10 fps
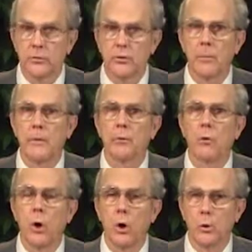something
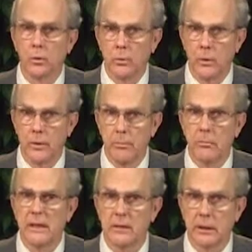wrong with
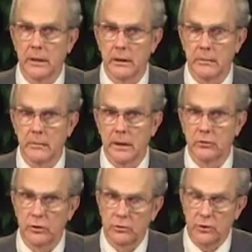them mentally.
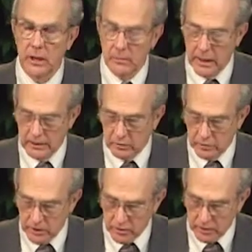That's the same
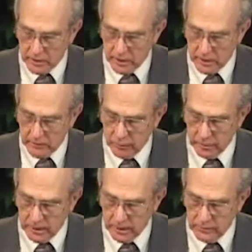accusation they
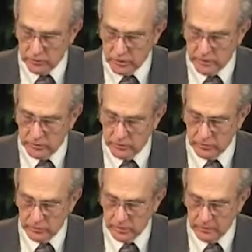leveled against
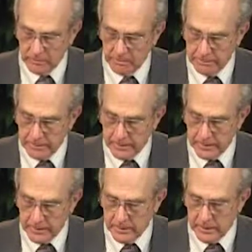Jesus.
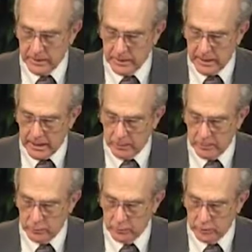He had a
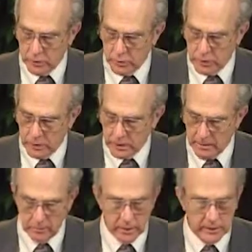persecution
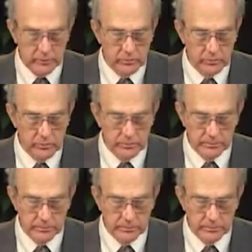complex.